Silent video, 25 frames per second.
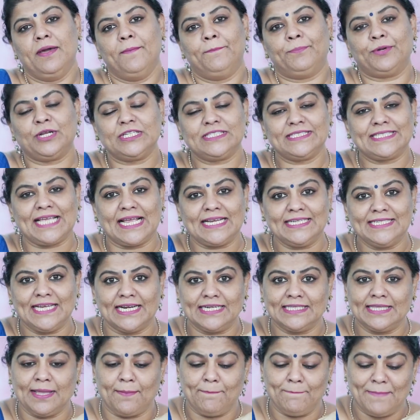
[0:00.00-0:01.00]

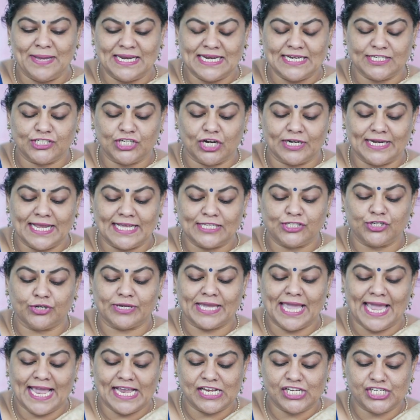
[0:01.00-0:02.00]
presented the minute on
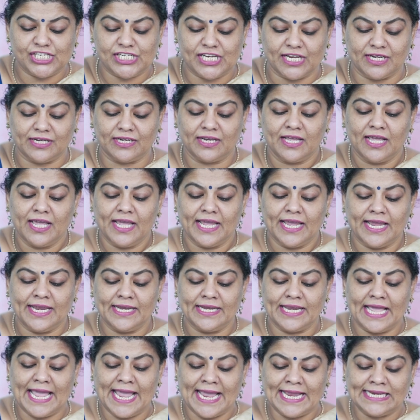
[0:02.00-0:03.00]
education
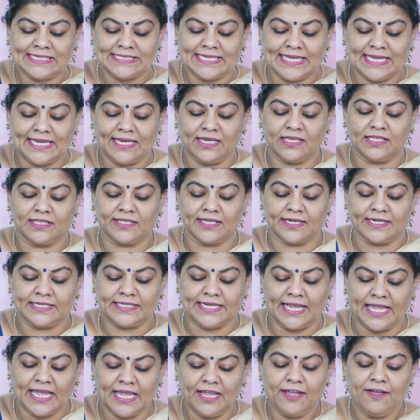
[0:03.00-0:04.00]
in
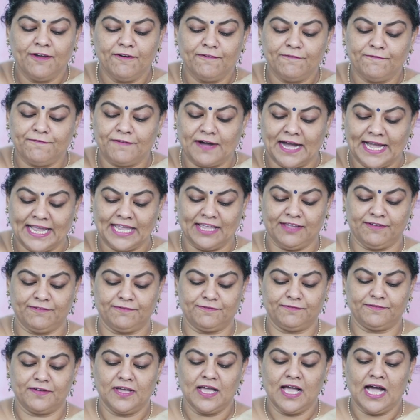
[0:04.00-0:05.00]

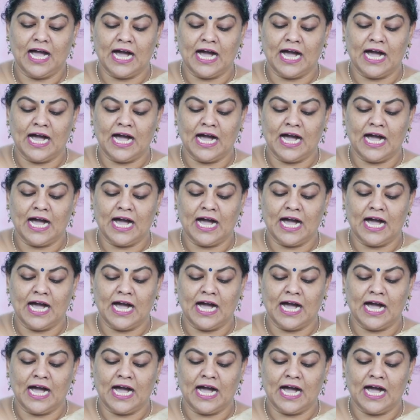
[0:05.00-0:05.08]
1835,